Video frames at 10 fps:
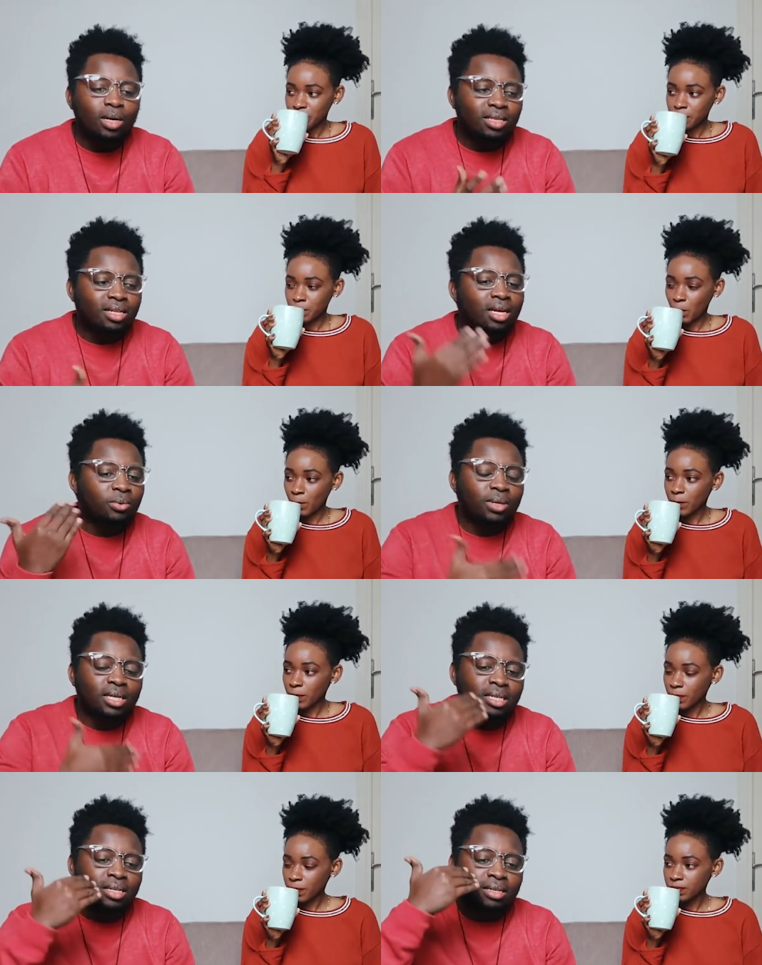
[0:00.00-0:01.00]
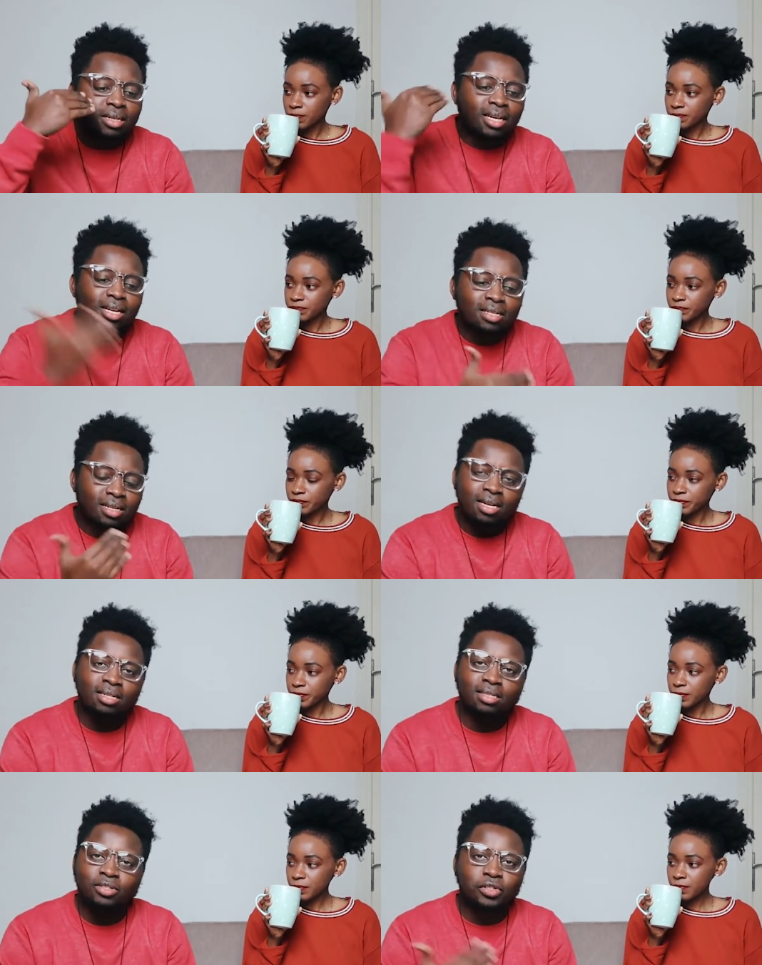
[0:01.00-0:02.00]
Speaker 1: only thing that really kills
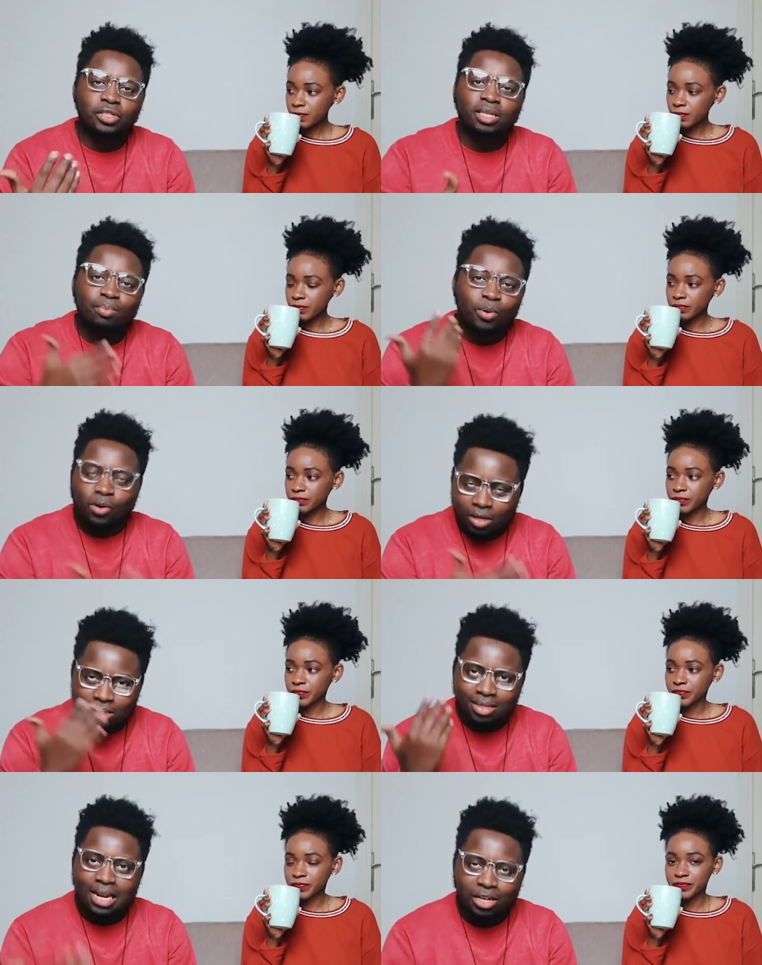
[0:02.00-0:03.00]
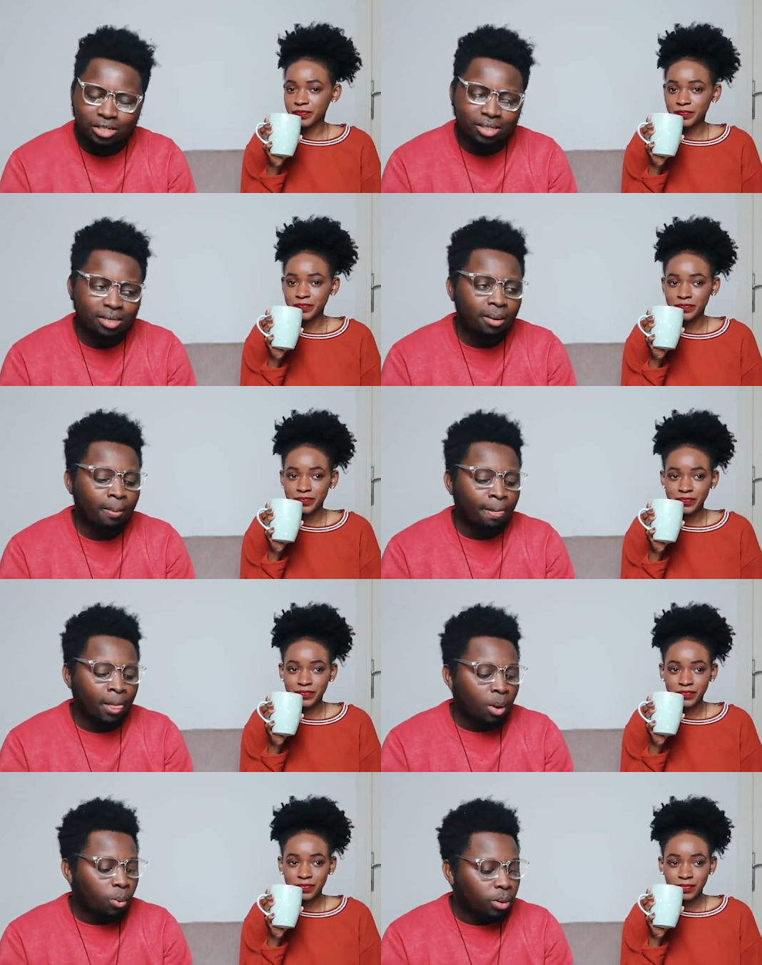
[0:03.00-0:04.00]
us is just the procrastination.
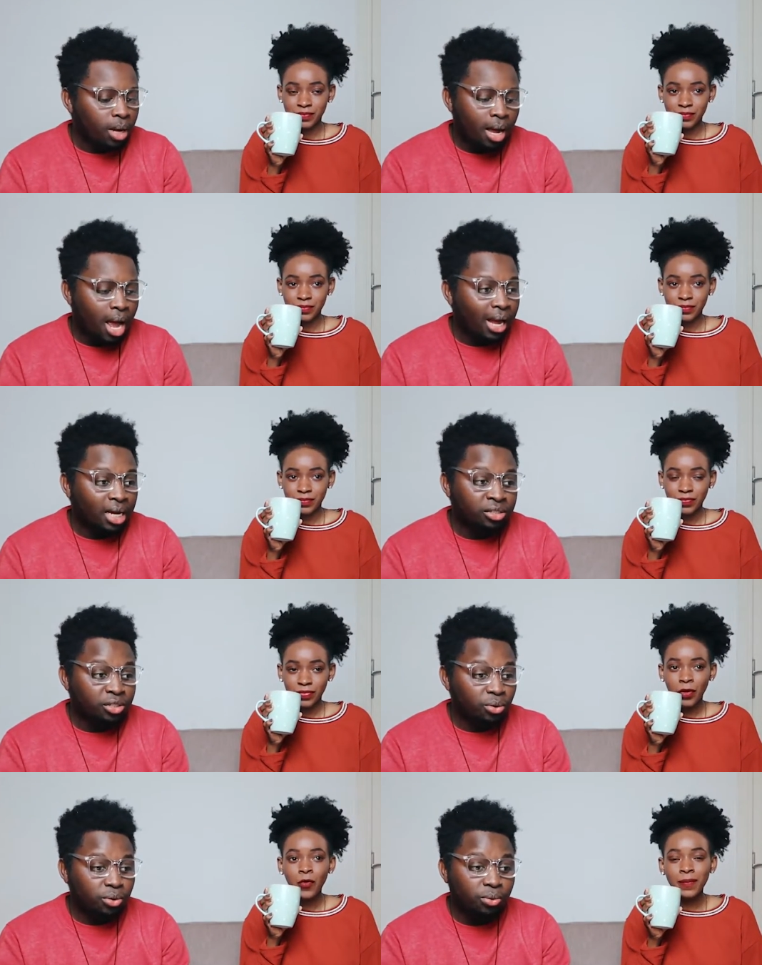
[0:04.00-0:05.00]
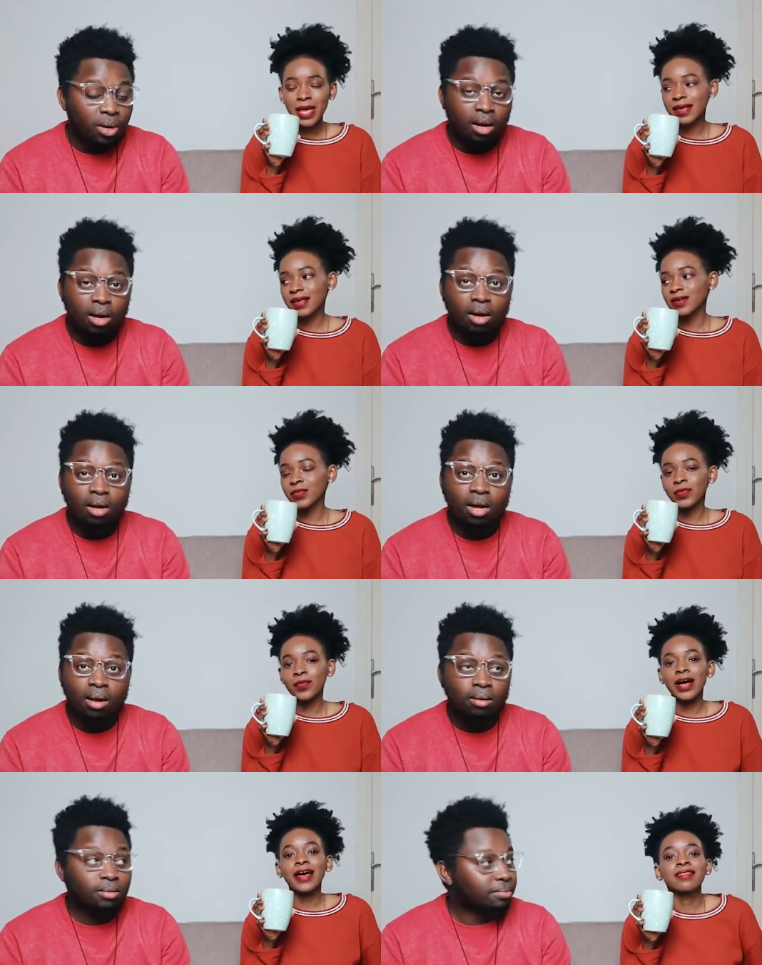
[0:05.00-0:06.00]
We, I can show you.
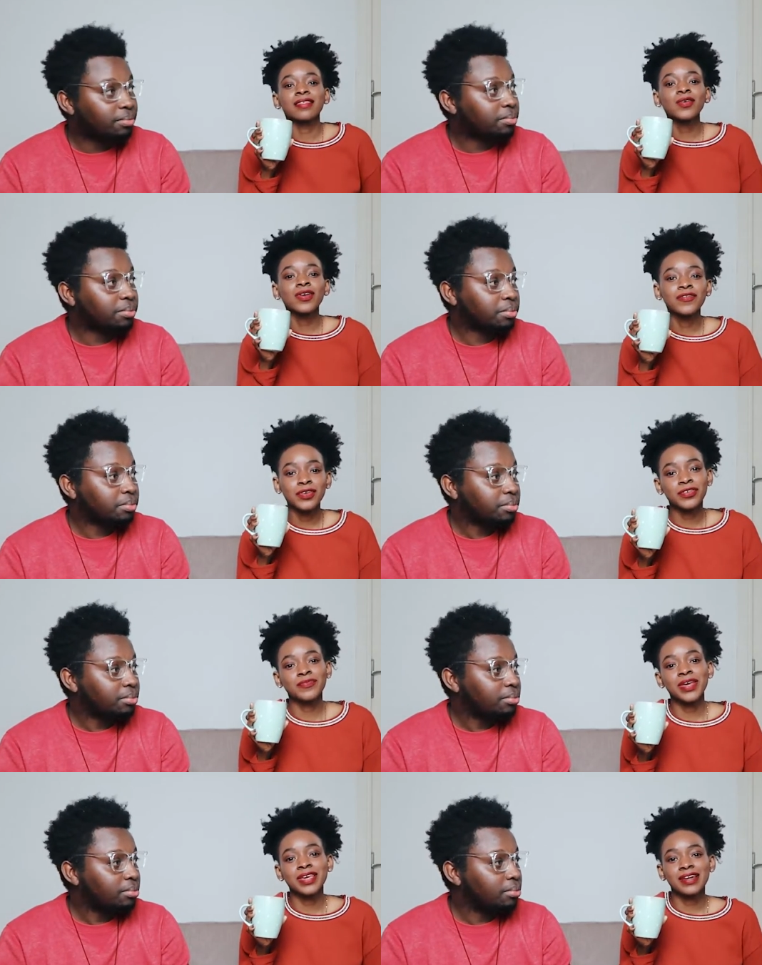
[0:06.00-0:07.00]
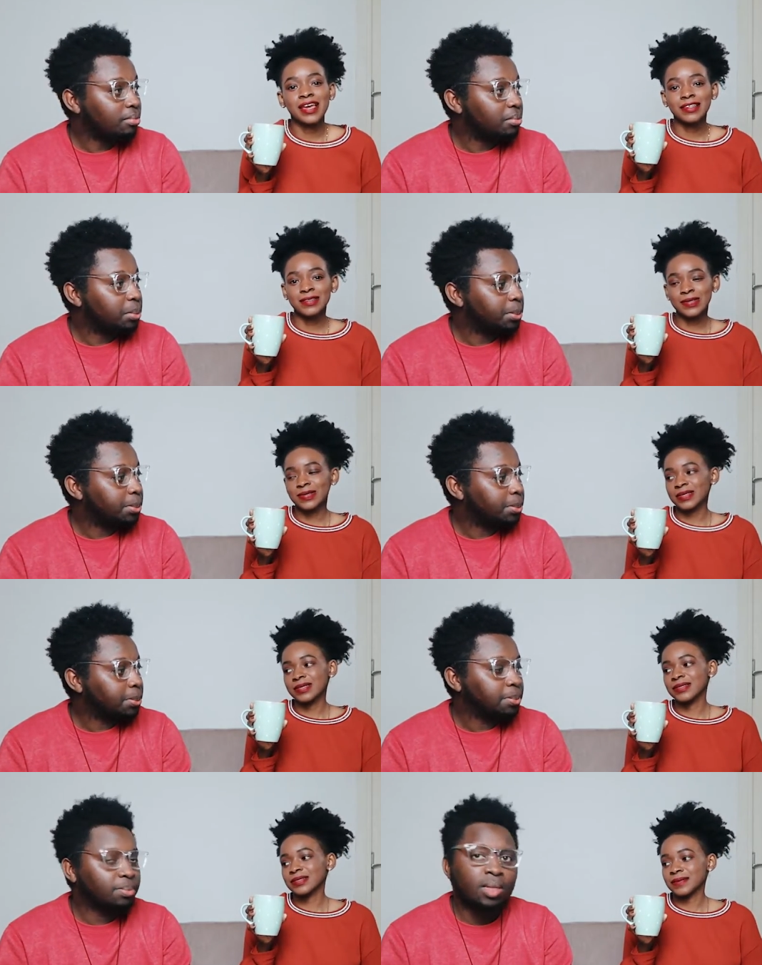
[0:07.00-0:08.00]
Speaker 2: I think we're fond of making
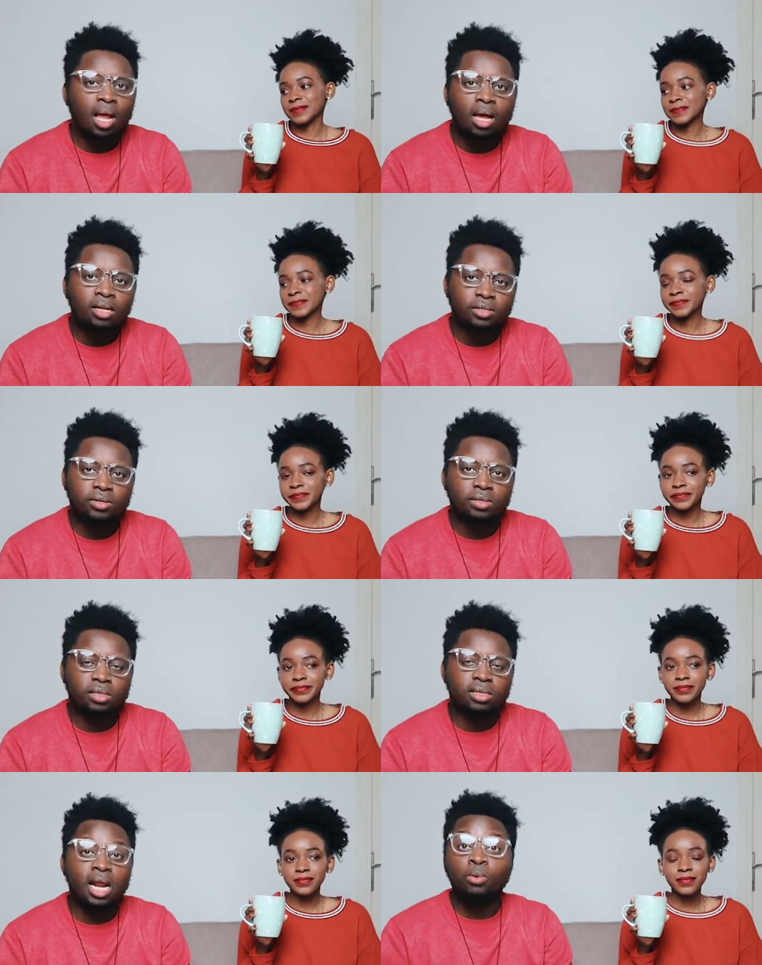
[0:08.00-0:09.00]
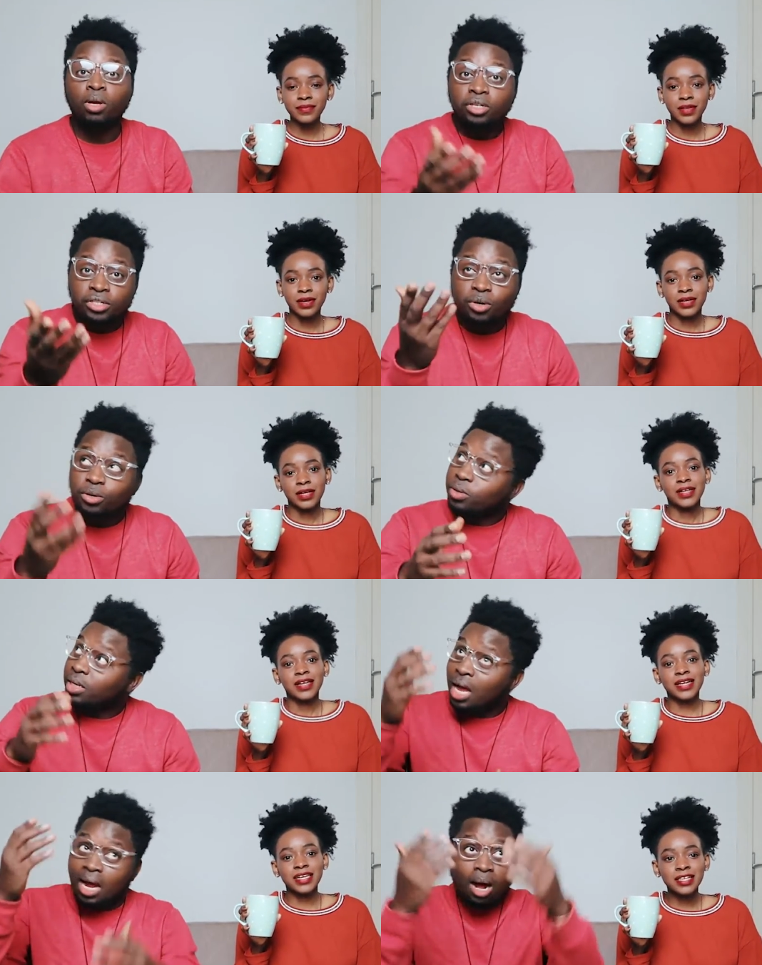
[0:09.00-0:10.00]
excuses.
Speaker 1: Yeah, excuses. Like we can show you
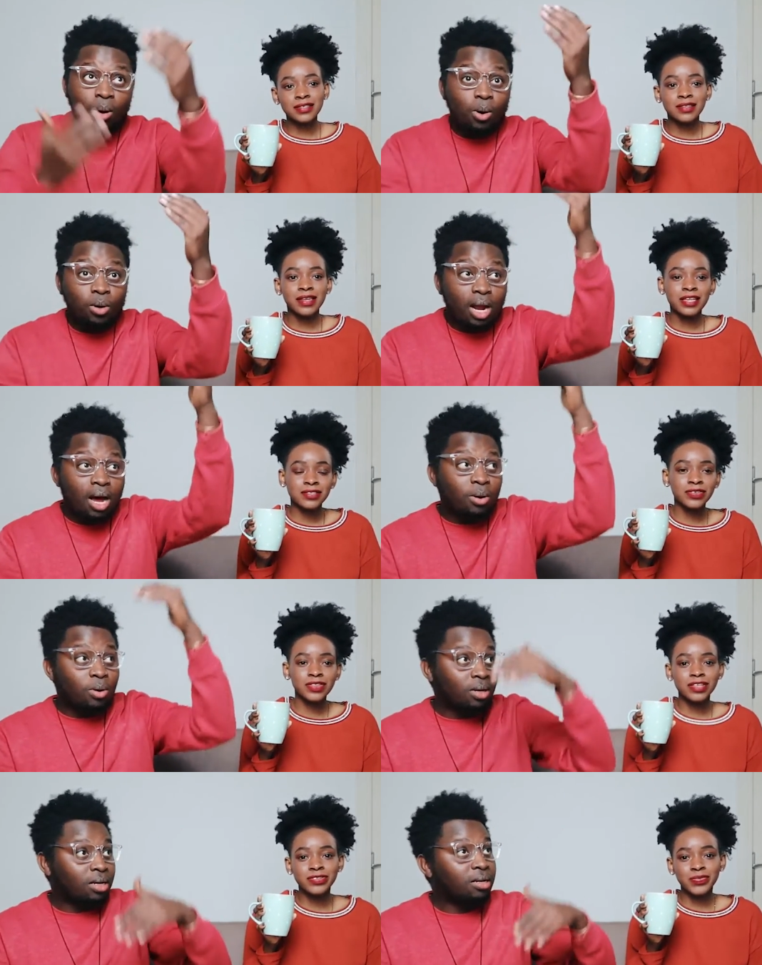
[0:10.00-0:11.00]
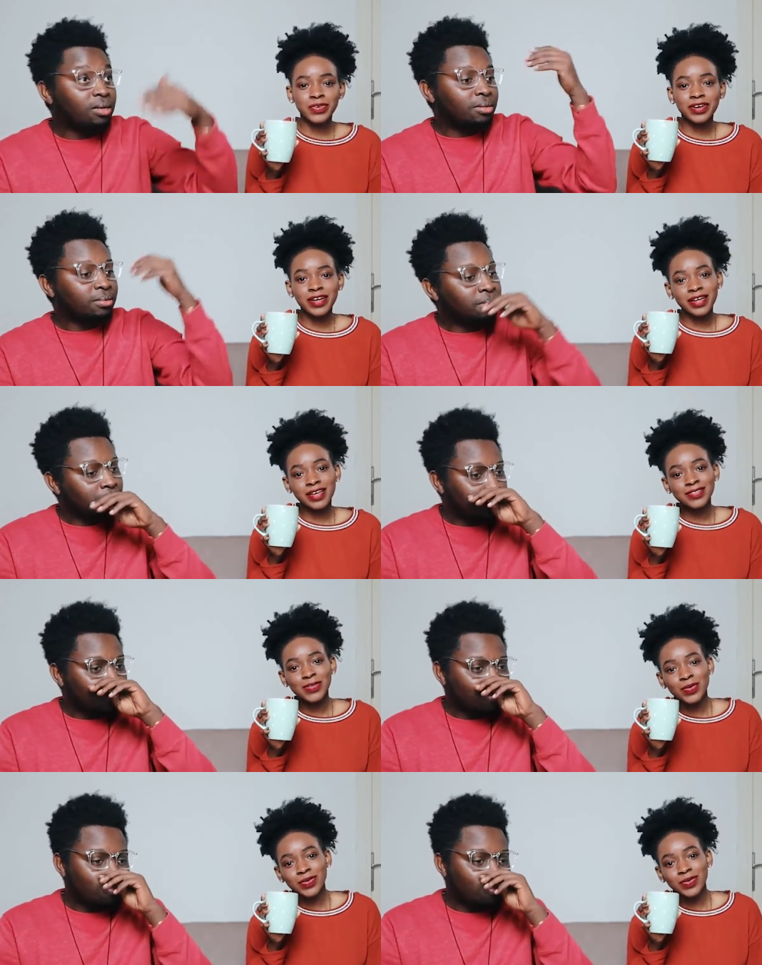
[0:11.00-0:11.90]
like, like a whole, let's a whole. Do this
Speaker 2: tomorrow. Uh, it's